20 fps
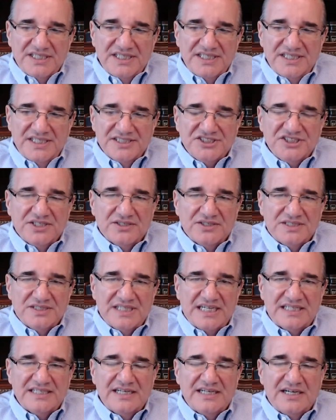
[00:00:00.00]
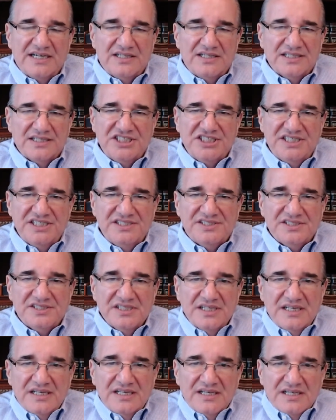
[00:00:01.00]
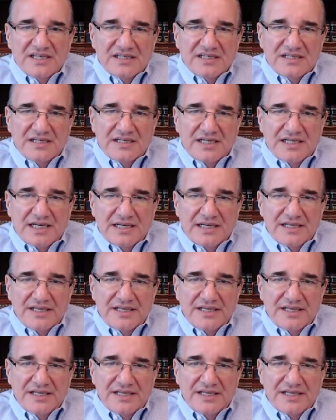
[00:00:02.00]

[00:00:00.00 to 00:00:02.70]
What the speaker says: to share technologies. So